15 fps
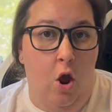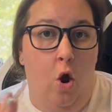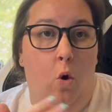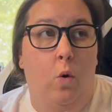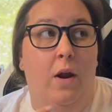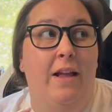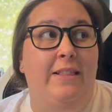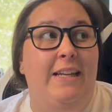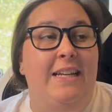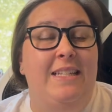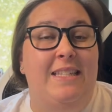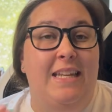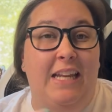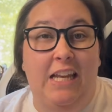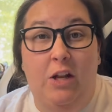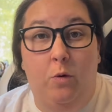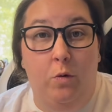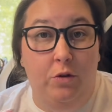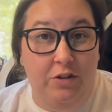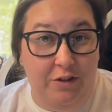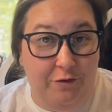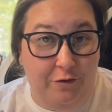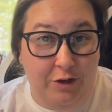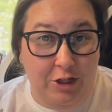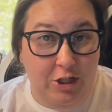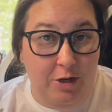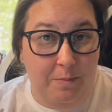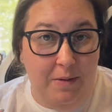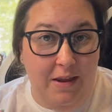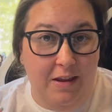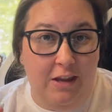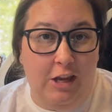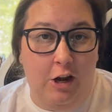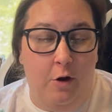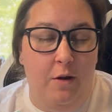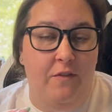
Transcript: or at least equal to free shipping, you know,